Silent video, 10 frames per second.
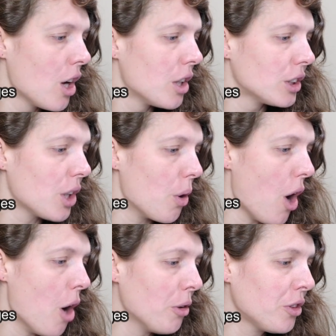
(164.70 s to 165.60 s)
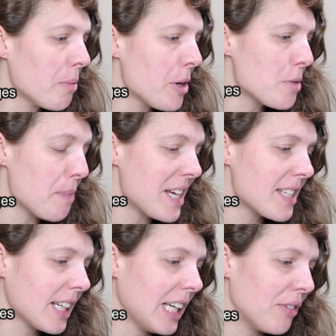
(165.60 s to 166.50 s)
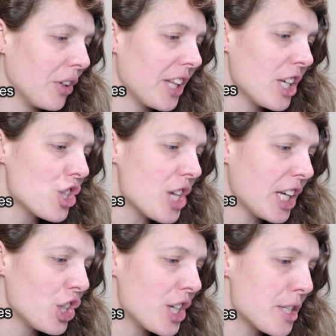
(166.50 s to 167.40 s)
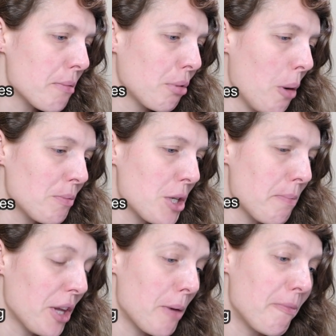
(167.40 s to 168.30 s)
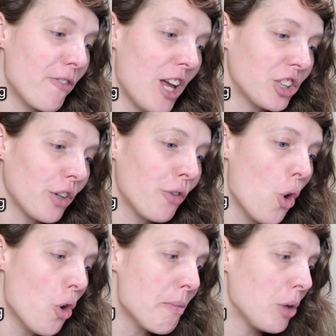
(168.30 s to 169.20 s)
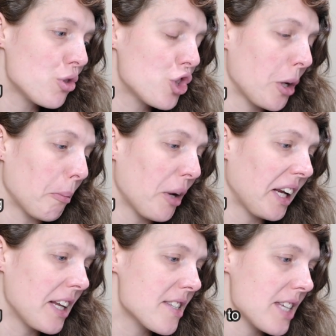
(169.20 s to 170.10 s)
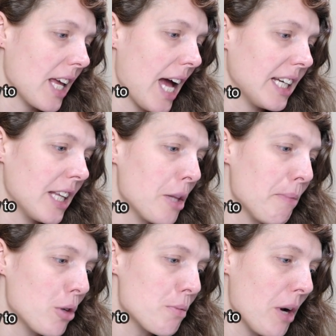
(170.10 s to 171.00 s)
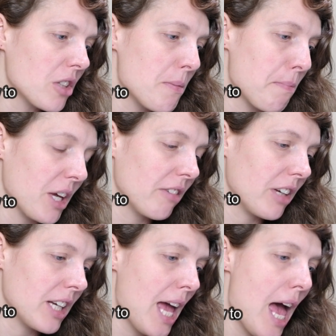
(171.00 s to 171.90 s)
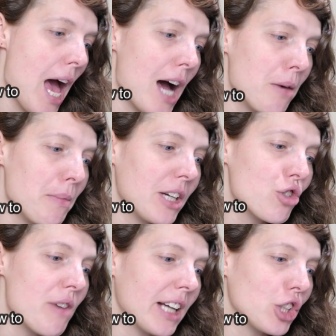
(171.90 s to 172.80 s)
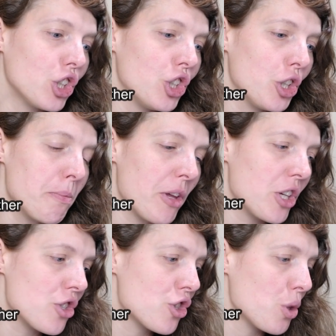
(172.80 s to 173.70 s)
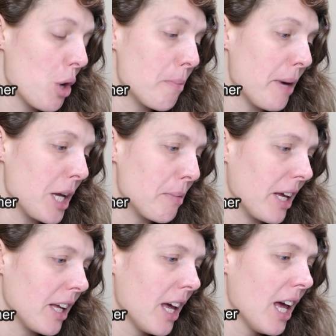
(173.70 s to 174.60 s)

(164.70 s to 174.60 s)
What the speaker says: So on the most basic level, these changes, prompted by the flood of hormones during pregnancy and in the postpartum period, help attract new mothers to her baby.